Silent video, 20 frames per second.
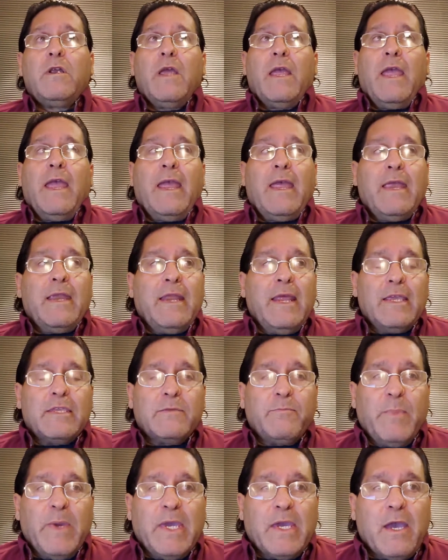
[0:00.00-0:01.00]
and it
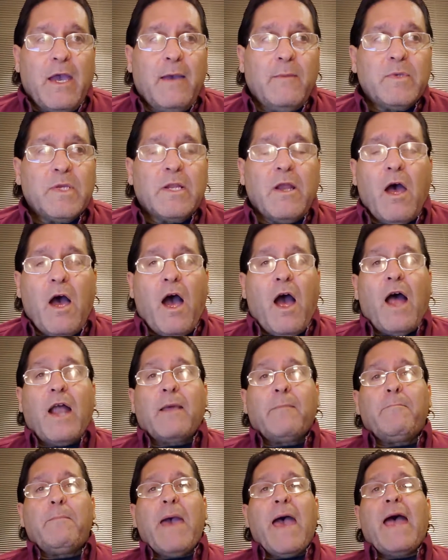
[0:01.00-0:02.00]
becomes an
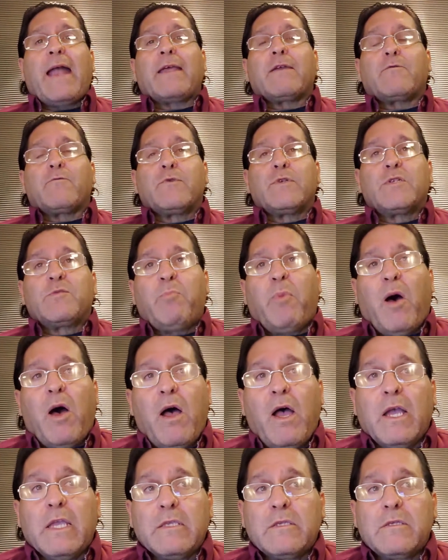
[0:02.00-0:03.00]
automatic
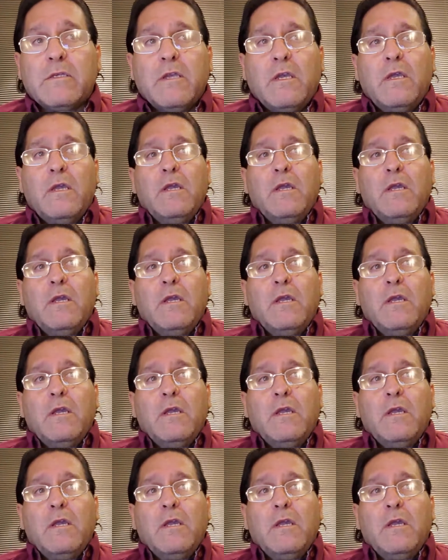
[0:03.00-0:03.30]
response.